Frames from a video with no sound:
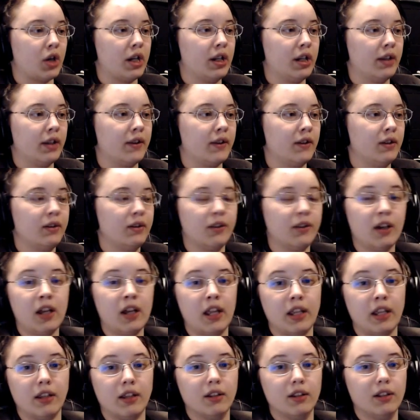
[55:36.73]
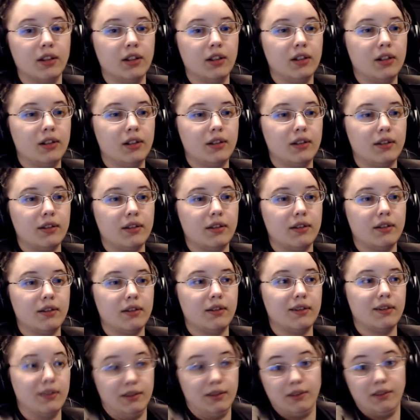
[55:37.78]
not to die.
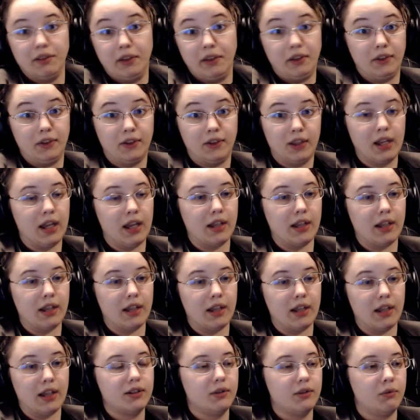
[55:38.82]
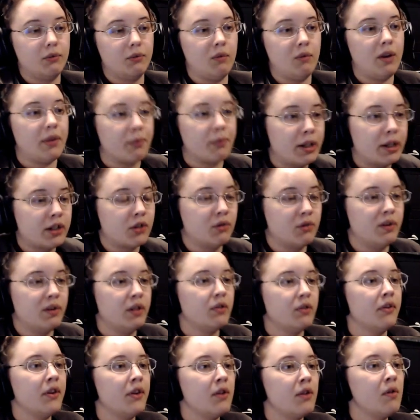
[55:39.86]
This is that. With my career,
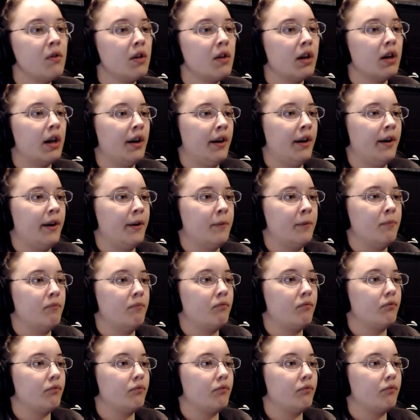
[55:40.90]
though,